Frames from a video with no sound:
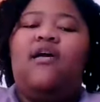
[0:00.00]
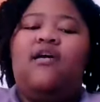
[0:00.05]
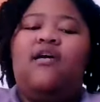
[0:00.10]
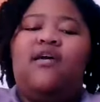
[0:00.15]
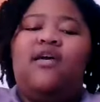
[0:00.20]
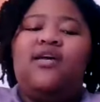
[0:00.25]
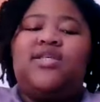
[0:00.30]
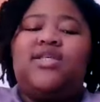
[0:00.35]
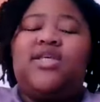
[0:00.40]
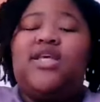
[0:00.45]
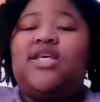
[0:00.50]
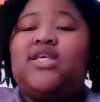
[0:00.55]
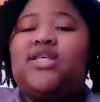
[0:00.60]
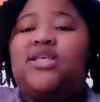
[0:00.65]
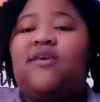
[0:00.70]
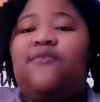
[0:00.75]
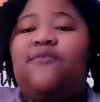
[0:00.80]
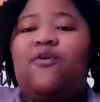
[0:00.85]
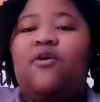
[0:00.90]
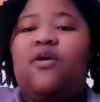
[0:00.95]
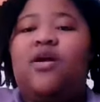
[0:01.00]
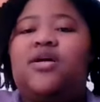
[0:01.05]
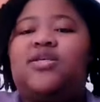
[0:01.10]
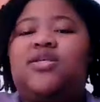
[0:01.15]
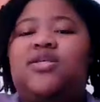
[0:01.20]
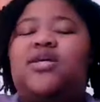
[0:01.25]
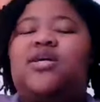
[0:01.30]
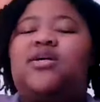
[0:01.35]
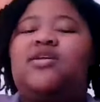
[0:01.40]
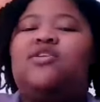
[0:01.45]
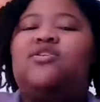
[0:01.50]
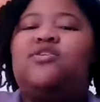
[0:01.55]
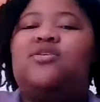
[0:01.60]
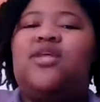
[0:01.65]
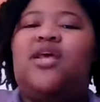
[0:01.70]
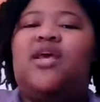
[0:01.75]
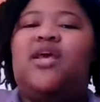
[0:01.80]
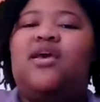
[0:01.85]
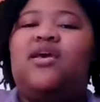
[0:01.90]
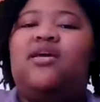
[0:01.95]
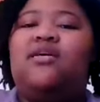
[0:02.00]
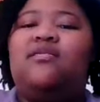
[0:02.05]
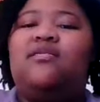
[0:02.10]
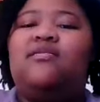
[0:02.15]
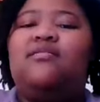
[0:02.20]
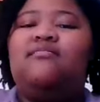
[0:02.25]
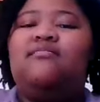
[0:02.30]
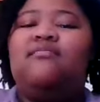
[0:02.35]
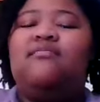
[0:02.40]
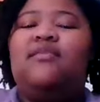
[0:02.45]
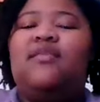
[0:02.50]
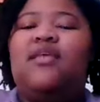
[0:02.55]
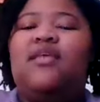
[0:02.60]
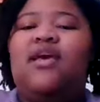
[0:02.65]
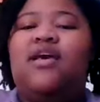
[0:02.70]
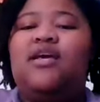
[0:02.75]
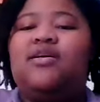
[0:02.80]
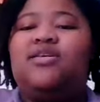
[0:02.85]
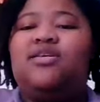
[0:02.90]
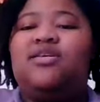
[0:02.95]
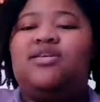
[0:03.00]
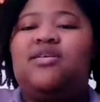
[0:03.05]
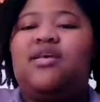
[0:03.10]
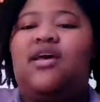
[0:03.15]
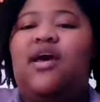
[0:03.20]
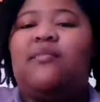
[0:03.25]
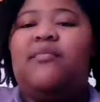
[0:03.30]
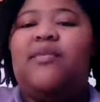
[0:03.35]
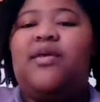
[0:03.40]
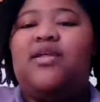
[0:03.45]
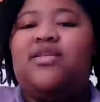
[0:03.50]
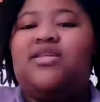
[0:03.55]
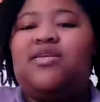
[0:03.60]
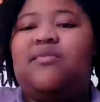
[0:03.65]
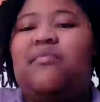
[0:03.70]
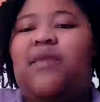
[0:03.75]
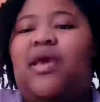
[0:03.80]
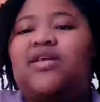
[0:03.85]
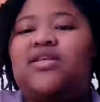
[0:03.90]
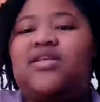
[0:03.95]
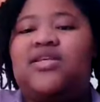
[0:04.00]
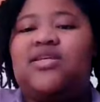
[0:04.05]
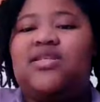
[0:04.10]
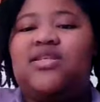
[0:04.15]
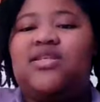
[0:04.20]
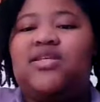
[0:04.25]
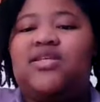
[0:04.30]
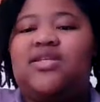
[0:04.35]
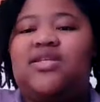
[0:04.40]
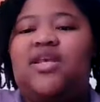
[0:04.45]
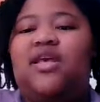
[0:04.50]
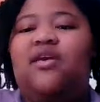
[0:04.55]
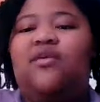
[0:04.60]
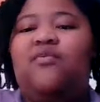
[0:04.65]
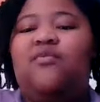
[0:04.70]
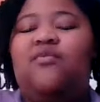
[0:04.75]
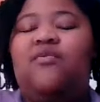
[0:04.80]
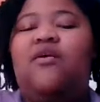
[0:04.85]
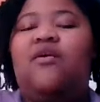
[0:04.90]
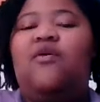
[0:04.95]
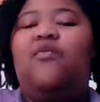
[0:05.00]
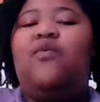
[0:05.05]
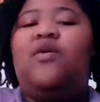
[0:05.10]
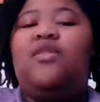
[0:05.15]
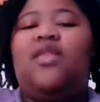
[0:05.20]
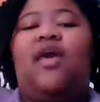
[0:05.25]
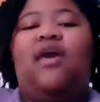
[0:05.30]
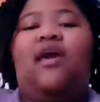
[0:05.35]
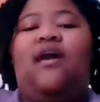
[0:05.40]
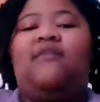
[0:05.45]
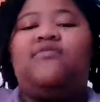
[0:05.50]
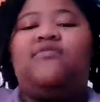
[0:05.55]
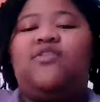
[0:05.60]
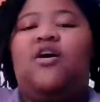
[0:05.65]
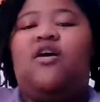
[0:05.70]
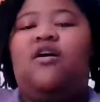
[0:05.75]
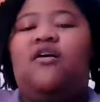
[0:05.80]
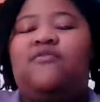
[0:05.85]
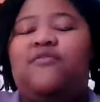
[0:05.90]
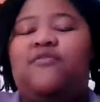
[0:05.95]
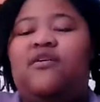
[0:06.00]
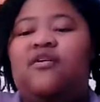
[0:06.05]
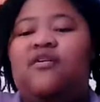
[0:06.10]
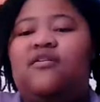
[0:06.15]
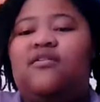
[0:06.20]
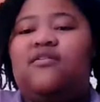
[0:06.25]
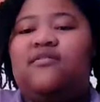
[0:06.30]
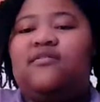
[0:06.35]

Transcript: is easy for us to understand is I mean, it's amazing to see what they have to offer.